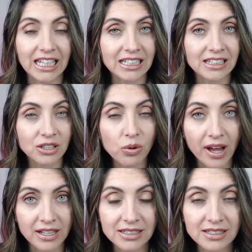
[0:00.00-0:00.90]
in the
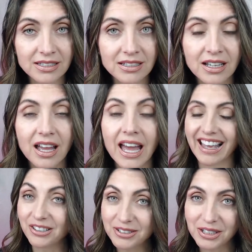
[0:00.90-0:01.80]
US.
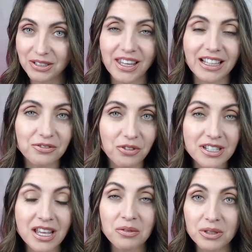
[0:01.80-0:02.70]
And also, if
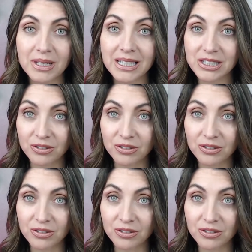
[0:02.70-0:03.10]
California would be its